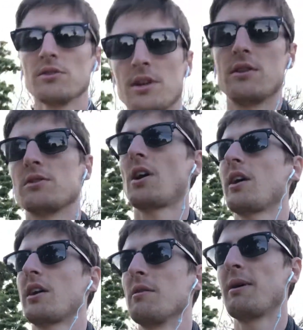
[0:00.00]
and
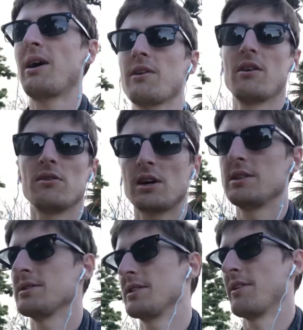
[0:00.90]
talking about and all kinds
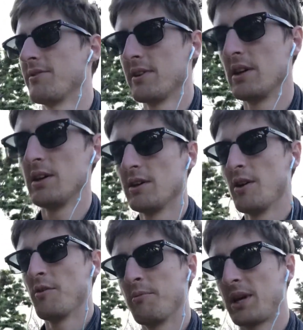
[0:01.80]
of stuff.
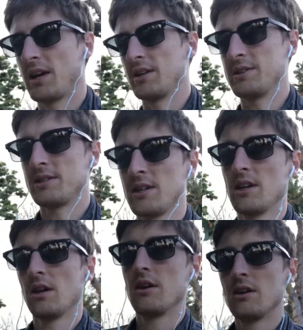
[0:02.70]
Because
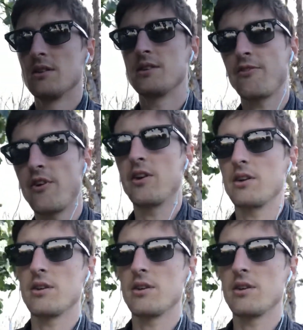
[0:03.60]
different